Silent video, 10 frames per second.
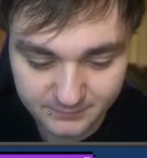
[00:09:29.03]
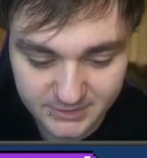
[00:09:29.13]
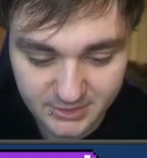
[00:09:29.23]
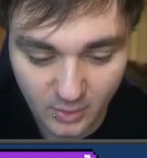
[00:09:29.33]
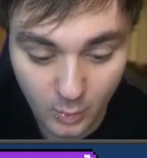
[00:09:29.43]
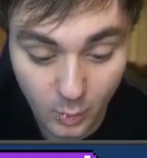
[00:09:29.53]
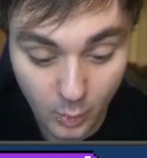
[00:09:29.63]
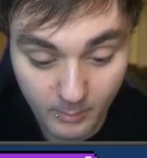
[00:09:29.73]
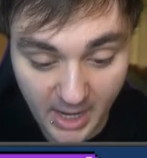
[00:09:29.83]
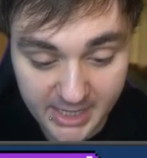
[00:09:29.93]
So,
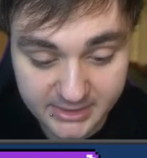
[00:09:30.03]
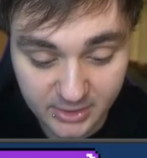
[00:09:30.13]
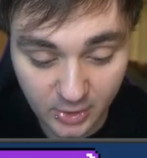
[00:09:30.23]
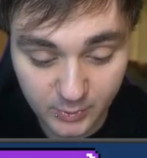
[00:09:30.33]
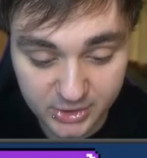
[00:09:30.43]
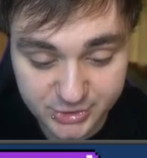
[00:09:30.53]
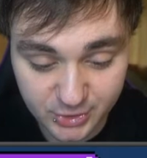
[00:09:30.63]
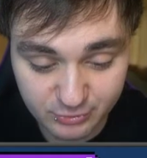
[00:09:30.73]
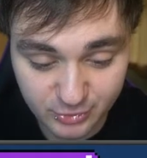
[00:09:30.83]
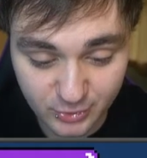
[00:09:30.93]
oh my god, we've got
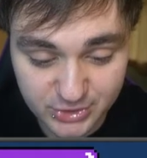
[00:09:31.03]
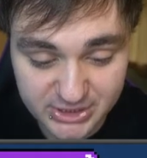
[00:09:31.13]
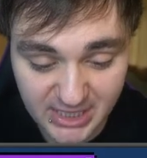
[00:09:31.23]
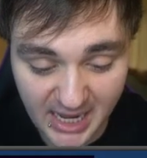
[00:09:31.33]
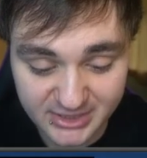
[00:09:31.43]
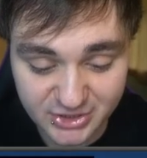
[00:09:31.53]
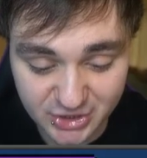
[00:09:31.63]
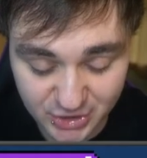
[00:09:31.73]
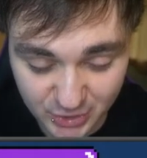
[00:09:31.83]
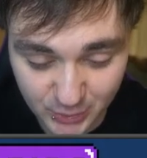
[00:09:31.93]
two Rouges and
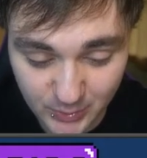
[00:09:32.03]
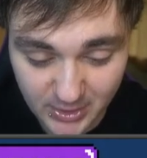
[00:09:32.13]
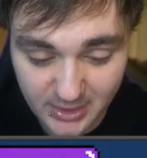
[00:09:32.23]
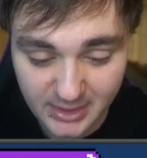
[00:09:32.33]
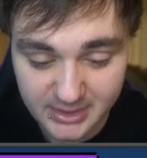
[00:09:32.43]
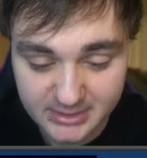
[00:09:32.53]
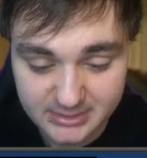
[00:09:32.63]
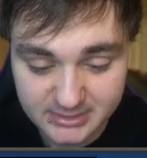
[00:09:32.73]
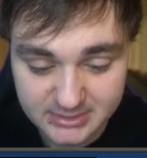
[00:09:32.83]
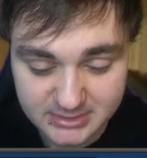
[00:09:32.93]
two
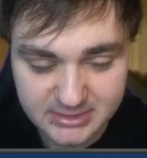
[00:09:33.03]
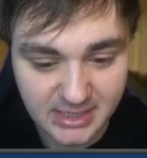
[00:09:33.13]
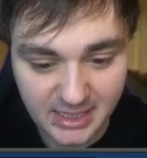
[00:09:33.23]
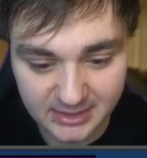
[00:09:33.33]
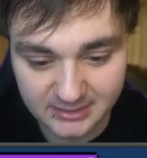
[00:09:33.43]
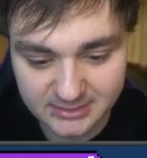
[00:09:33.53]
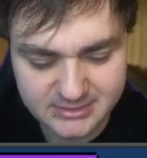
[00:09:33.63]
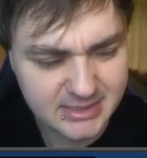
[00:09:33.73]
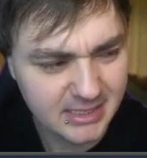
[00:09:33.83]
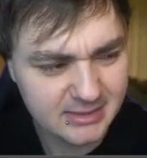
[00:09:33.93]
Takal.
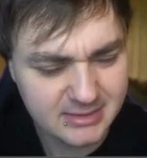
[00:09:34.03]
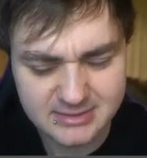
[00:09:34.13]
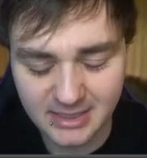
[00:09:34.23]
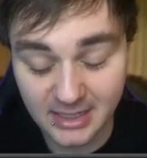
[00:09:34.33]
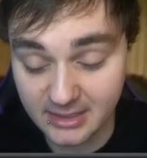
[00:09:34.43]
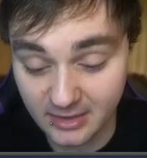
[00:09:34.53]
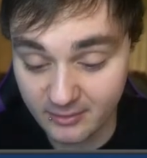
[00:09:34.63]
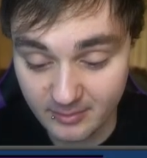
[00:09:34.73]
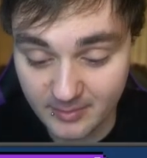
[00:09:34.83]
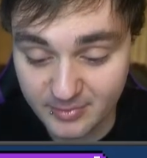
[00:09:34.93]
Takal? Is it? I can't
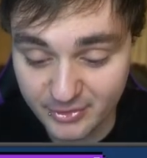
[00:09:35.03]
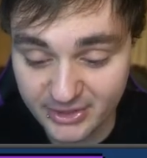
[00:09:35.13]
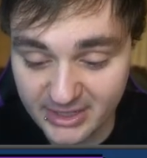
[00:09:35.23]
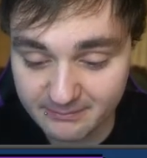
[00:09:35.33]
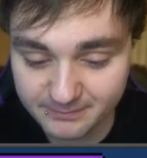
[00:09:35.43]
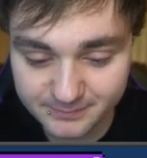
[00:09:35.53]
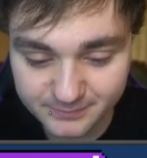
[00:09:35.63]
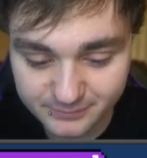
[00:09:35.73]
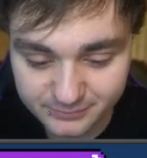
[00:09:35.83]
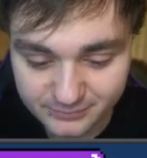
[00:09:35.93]
remember her name.
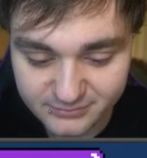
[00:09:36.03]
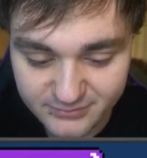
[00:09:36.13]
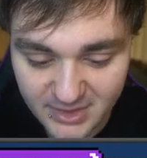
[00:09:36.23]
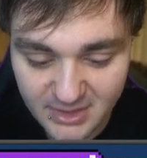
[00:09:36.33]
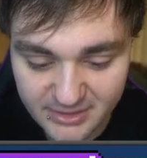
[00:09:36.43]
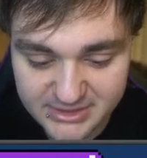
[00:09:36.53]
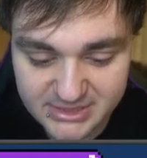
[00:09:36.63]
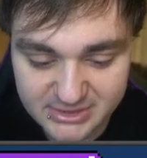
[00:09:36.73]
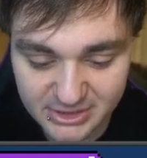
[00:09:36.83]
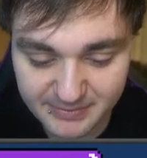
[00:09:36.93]
This
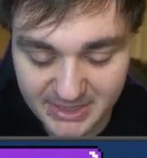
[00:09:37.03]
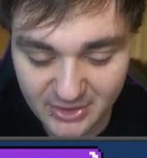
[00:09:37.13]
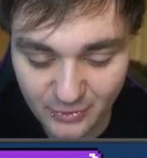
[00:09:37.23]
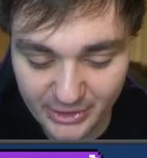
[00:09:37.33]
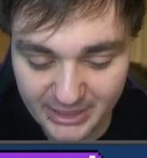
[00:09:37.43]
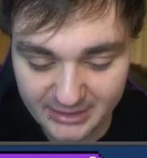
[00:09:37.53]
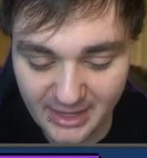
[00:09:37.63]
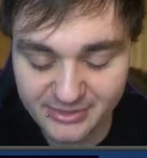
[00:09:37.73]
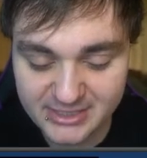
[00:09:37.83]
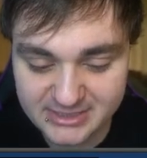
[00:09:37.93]
is going to be annoying.
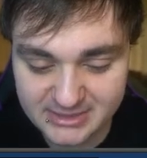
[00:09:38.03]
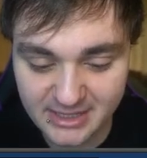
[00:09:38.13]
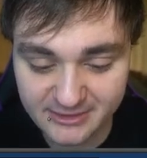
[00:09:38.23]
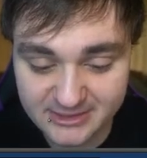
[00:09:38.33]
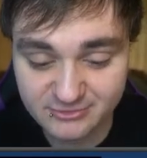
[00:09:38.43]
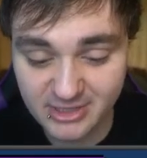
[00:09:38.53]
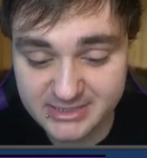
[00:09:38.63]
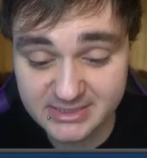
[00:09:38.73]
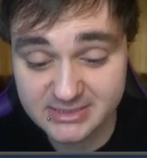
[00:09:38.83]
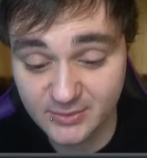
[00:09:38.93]
This this
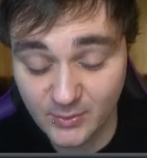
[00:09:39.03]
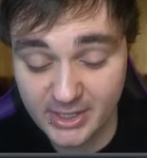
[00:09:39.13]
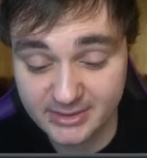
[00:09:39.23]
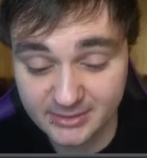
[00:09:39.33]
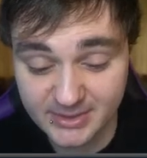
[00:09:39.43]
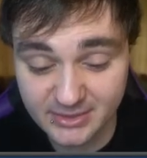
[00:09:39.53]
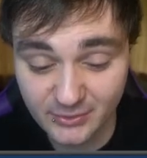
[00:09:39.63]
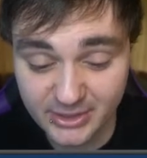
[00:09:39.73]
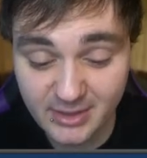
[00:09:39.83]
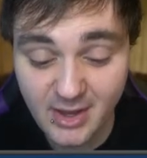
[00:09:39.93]
race is quite going to be
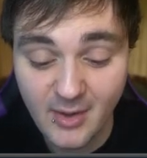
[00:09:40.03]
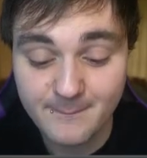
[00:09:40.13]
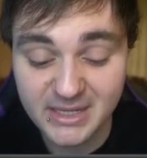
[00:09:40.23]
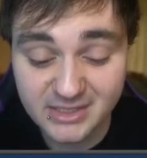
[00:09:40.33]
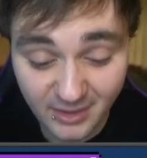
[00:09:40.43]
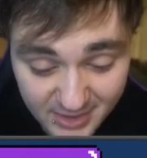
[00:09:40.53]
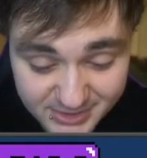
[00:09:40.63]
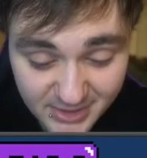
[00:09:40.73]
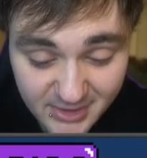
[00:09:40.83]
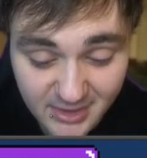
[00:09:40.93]
annoying
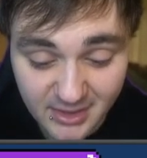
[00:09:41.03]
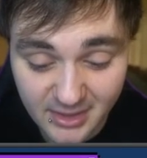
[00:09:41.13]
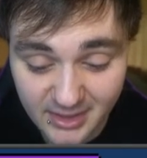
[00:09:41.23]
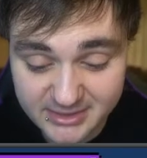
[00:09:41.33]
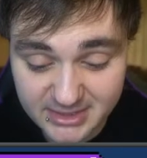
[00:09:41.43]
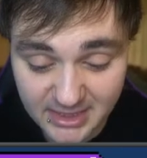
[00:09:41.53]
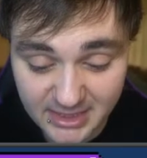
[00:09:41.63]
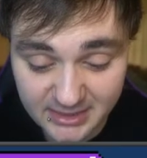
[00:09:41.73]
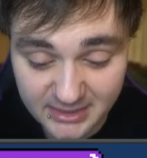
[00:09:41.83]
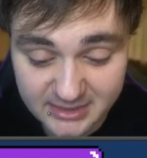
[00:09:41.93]
because uh,
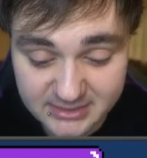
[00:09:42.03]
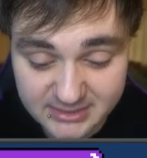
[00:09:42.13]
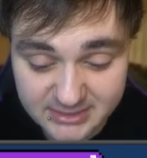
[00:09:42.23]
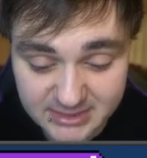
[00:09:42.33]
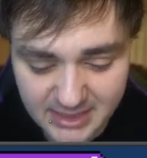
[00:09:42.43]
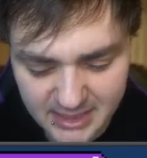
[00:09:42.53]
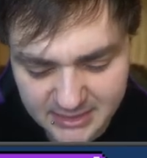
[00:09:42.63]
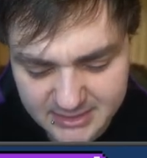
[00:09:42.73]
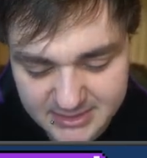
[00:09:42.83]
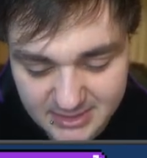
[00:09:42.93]
Tikal,
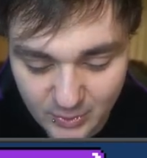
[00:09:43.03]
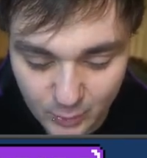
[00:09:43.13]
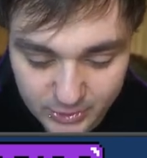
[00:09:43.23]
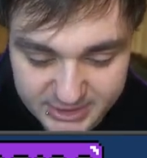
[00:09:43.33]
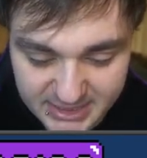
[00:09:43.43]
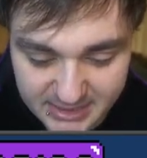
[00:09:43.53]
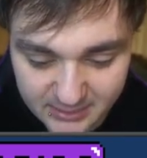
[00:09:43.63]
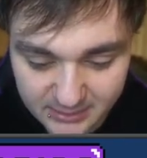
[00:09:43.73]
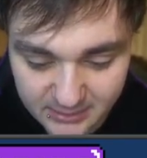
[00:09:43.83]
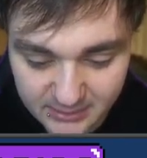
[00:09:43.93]
Tikal, Tiku,
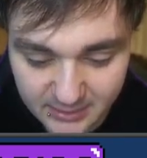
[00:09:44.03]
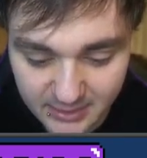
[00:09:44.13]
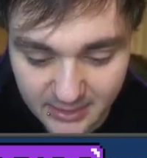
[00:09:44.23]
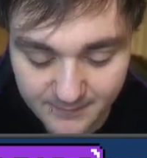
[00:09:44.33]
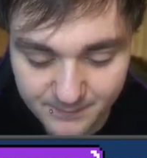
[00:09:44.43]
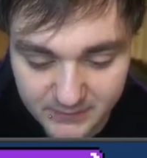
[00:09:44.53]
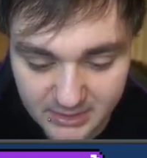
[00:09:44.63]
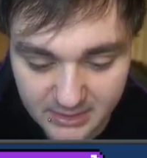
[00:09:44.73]
Tikul, um,